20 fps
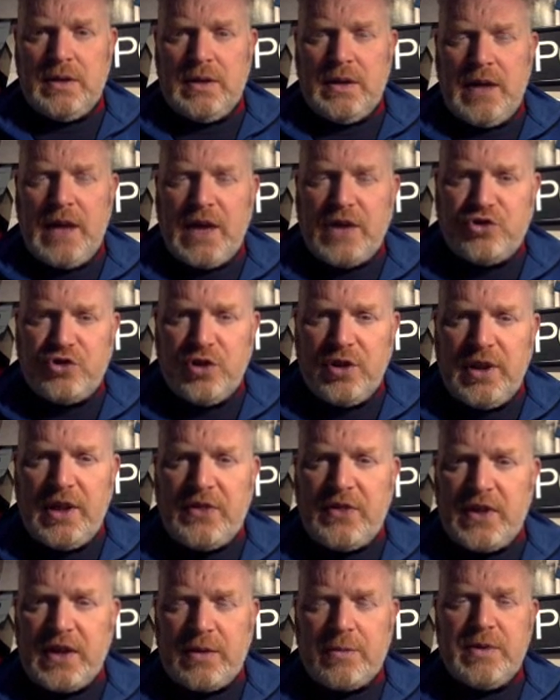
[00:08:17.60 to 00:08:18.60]

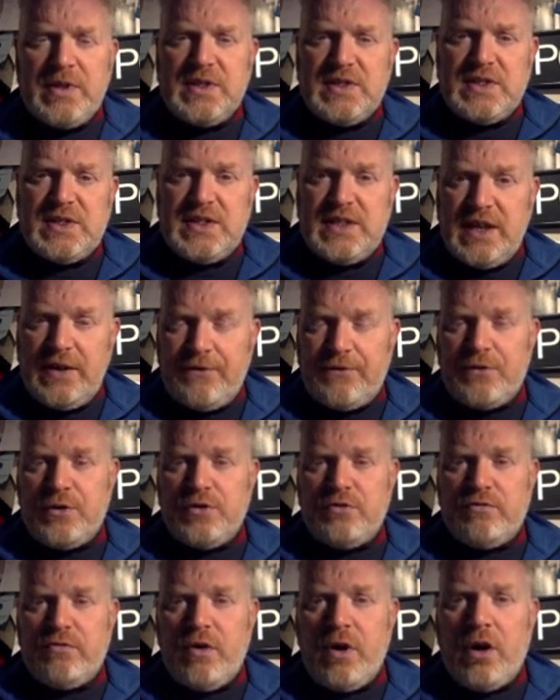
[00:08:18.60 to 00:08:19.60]
Heterolithic means
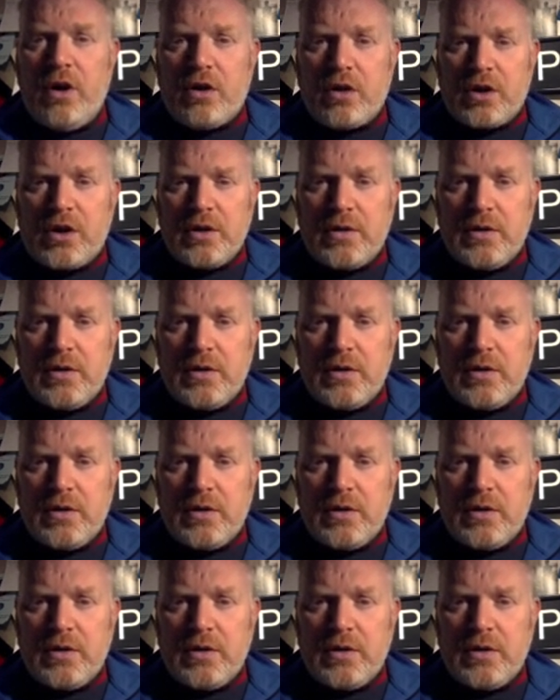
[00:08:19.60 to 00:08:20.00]
different rock.